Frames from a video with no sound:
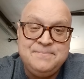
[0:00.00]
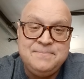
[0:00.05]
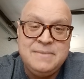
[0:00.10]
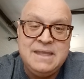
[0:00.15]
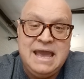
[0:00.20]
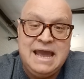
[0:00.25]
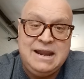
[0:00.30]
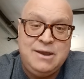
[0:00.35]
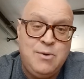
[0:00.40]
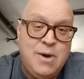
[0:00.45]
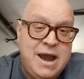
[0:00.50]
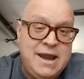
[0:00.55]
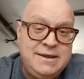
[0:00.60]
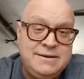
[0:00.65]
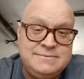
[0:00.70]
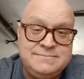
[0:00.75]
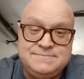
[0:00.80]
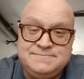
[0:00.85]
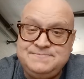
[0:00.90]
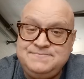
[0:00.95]

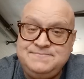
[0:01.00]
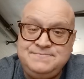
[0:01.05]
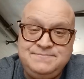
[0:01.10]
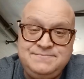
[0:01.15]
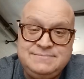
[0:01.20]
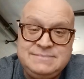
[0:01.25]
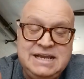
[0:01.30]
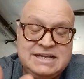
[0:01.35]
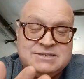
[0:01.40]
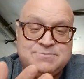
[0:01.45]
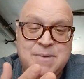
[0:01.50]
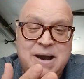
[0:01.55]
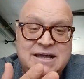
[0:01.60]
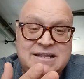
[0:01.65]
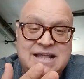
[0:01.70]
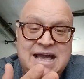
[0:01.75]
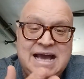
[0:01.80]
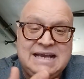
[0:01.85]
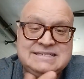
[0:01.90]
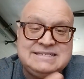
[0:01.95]
Anyway, it's my
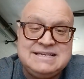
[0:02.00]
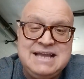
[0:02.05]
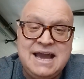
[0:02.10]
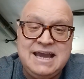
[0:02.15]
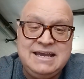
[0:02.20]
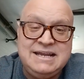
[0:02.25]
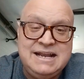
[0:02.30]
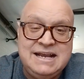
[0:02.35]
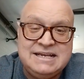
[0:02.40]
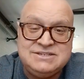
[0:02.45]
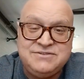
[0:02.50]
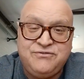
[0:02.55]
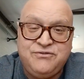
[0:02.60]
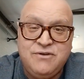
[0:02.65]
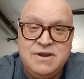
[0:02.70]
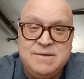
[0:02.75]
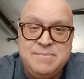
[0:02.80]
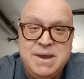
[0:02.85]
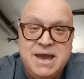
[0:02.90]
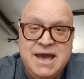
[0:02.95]
last night as a
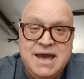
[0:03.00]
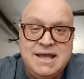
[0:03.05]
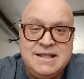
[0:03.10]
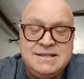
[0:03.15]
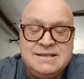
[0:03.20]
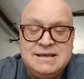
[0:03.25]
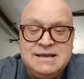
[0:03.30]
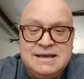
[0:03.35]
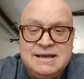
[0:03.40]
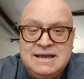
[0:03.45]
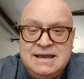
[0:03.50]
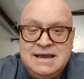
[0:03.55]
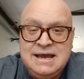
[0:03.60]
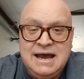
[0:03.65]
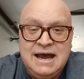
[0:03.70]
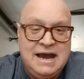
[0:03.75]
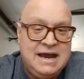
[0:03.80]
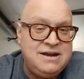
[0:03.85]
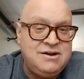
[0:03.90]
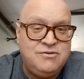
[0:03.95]
free man.
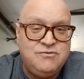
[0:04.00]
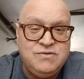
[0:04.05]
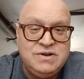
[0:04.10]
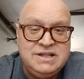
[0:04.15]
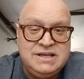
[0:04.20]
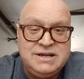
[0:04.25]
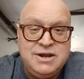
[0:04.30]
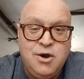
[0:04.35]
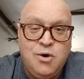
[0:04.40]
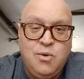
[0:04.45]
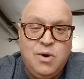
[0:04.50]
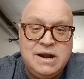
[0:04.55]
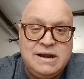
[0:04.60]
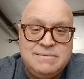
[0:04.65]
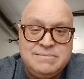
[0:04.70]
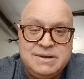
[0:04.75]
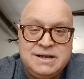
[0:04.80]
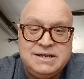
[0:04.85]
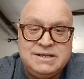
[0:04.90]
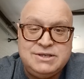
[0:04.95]
I don't really know what
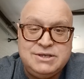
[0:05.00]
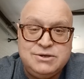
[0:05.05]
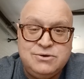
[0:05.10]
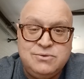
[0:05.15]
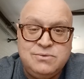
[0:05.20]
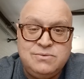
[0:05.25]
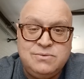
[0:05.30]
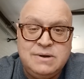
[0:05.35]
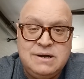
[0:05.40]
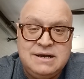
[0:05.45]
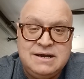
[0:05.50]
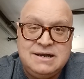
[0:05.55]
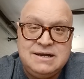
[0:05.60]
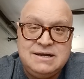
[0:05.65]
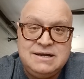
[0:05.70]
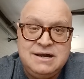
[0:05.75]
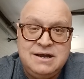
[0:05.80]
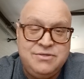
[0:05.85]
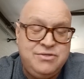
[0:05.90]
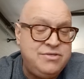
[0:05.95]
I'm going to do
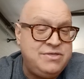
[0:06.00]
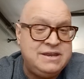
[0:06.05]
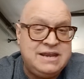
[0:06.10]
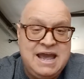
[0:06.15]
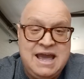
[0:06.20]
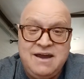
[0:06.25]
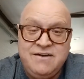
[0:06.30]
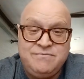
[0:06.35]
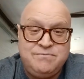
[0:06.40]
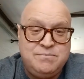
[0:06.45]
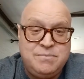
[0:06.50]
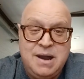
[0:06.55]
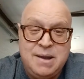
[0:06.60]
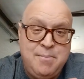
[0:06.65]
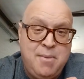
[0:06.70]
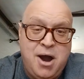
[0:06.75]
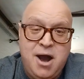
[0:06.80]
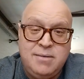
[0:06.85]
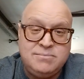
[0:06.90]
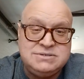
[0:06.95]
other than have my
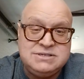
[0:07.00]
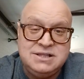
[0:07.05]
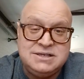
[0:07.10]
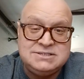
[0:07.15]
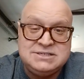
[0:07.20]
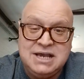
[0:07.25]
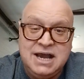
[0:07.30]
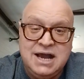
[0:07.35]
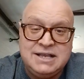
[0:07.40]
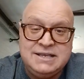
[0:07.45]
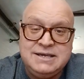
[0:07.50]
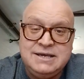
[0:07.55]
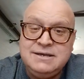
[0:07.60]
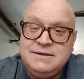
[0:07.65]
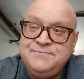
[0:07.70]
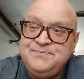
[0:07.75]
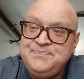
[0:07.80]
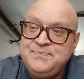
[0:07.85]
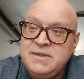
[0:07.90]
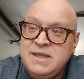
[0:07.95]
mom's
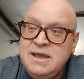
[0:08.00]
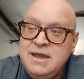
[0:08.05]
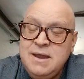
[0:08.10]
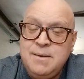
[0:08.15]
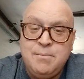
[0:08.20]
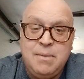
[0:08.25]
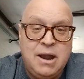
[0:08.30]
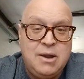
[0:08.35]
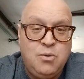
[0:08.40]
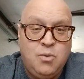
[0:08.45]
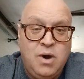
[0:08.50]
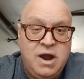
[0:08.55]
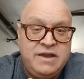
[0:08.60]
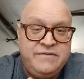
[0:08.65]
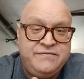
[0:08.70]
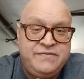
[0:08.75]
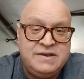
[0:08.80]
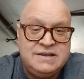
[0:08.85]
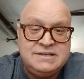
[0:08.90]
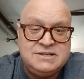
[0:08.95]
lasagna. My
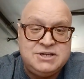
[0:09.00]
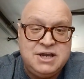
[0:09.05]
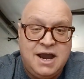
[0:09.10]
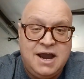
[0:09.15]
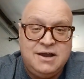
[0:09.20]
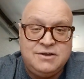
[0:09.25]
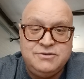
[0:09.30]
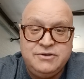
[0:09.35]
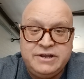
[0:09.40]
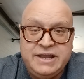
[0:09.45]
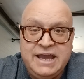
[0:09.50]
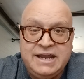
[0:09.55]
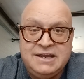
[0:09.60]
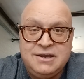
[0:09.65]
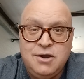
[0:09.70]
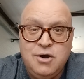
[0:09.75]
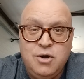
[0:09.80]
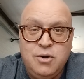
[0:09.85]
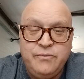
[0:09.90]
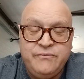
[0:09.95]
wife and child are
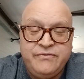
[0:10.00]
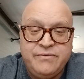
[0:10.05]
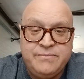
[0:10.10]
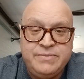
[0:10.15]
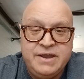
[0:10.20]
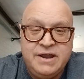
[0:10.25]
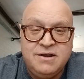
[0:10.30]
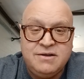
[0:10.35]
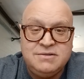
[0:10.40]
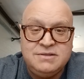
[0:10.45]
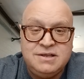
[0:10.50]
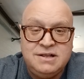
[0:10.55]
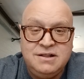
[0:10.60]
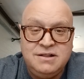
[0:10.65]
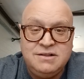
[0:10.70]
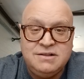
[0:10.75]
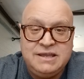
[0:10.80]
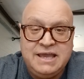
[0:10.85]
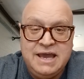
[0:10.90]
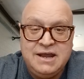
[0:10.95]
getting home from their
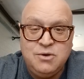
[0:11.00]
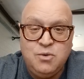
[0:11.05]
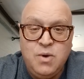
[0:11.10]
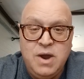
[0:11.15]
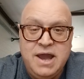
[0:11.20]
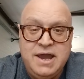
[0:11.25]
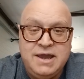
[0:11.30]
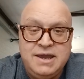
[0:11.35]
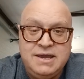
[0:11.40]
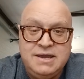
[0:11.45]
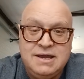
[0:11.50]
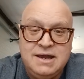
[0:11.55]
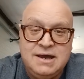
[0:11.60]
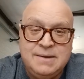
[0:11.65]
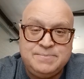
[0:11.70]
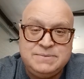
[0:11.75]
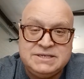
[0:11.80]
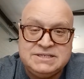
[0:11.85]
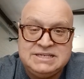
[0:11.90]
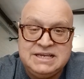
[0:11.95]
little getaway
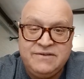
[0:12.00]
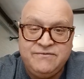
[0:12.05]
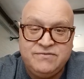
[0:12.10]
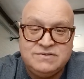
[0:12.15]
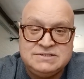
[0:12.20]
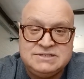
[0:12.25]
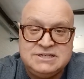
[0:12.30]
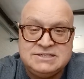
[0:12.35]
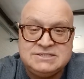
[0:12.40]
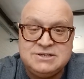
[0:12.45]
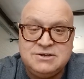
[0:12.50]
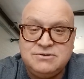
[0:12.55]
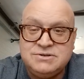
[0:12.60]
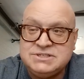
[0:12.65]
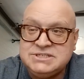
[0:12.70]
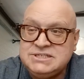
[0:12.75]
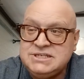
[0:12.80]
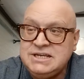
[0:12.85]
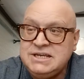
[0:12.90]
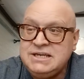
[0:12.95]
up to San Francisco to
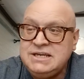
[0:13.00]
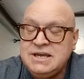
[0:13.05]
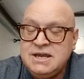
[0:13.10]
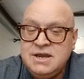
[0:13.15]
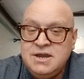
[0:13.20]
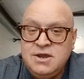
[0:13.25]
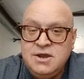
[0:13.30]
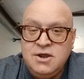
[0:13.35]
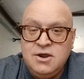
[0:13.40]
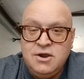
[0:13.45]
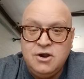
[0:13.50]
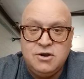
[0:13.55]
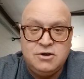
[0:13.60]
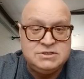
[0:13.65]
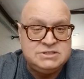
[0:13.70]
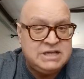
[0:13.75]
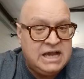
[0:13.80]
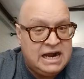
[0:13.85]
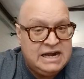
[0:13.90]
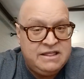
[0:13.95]
see her
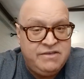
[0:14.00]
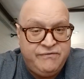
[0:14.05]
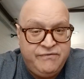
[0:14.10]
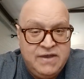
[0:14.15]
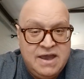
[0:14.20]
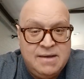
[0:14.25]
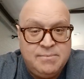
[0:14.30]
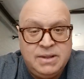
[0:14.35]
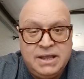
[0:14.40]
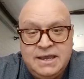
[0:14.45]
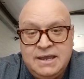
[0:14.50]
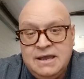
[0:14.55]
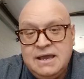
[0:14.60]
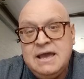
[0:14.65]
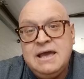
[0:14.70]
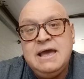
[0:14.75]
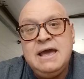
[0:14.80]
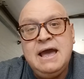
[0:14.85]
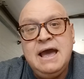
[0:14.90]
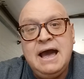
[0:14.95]
side of the family.
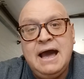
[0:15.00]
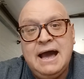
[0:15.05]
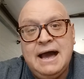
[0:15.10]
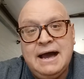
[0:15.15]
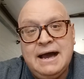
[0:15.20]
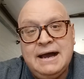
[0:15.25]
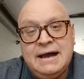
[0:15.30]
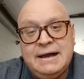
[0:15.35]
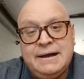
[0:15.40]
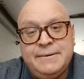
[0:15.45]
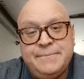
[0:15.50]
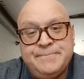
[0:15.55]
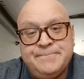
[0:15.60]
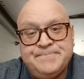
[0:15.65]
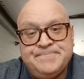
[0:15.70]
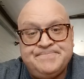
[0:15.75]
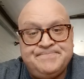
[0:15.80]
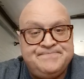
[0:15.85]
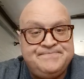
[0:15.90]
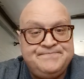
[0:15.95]

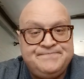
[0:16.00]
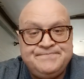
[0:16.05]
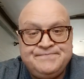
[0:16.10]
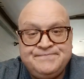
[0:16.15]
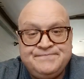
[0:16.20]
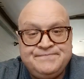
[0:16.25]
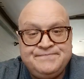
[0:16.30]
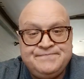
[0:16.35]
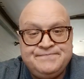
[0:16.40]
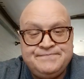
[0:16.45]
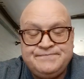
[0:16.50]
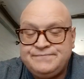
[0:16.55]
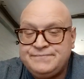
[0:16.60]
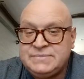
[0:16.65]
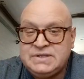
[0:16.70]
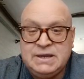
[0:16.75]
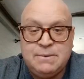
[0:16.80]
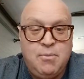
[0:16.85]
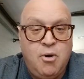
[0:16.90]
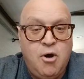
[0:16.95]
Tomorrow
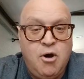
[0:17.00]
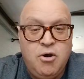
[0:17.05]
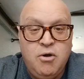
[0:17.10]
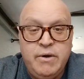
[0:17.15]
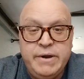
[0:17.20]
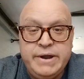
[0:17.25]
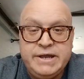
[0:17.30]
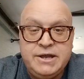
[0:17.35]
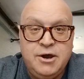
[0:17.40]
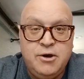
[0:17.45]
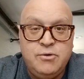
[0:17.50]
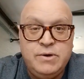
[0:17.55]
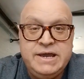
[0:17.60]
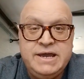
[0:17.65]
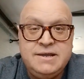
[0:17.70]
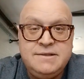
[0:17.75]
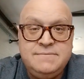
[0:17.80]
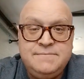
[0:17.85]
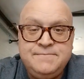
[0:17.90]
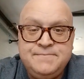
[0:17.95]
I go
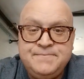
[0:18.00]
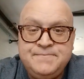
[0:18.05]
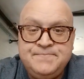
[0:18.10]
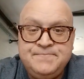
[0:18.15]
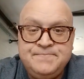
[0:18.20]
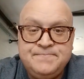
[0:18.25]
in.